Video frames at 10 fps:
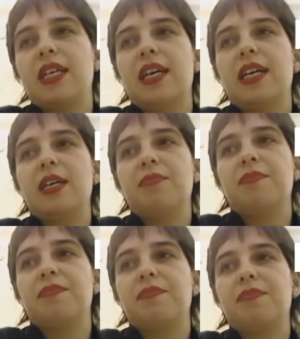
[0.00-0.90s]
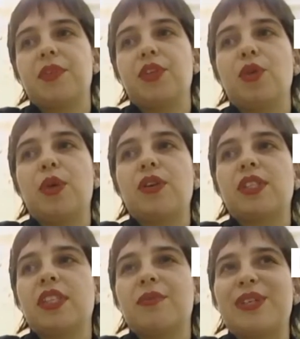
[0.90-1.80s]
um, you know, we're
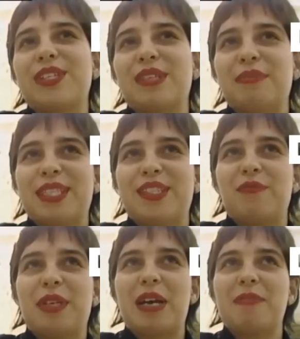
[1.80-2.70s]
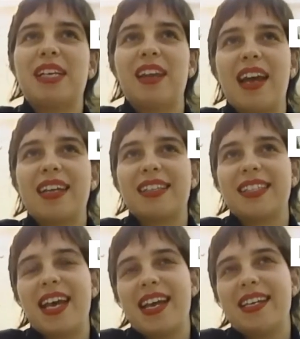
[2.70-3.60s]
not in the, we're not in the business of becoming like the
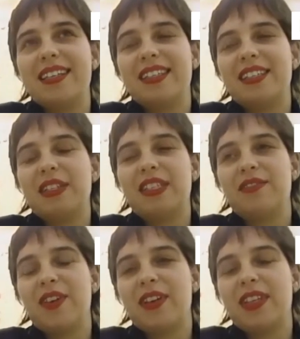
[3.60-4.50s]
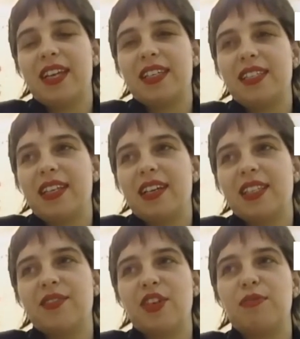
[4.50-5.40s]
Tate. It's a very the ICA
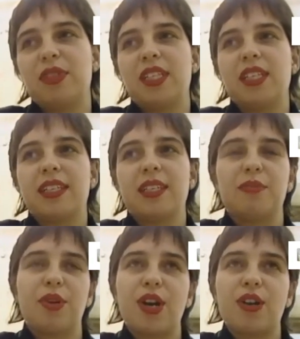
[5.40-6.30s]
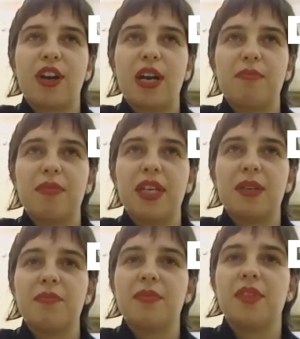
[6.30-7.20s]
has a very particular program
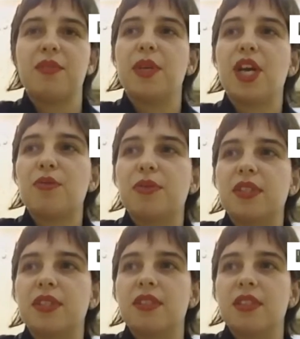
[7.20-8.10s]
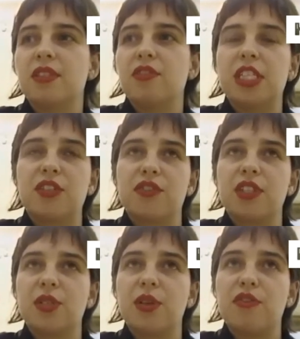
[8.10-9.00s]
um, that we hope is is really
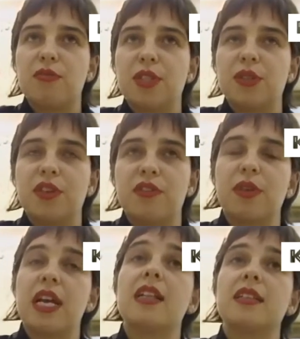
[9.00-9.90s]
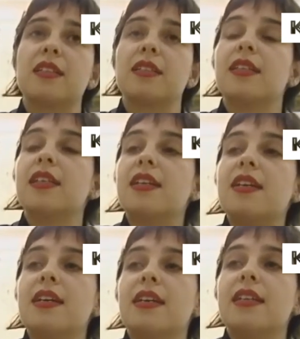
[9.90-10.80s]
different to every to everyone else.
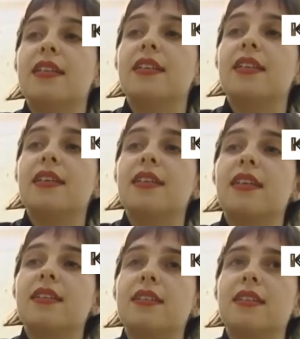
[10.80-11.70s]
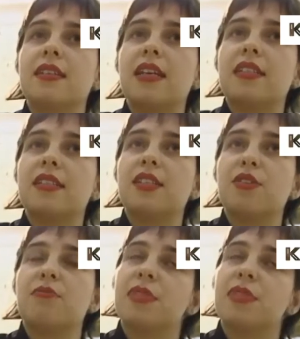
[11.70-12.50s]
In, in London, that has its own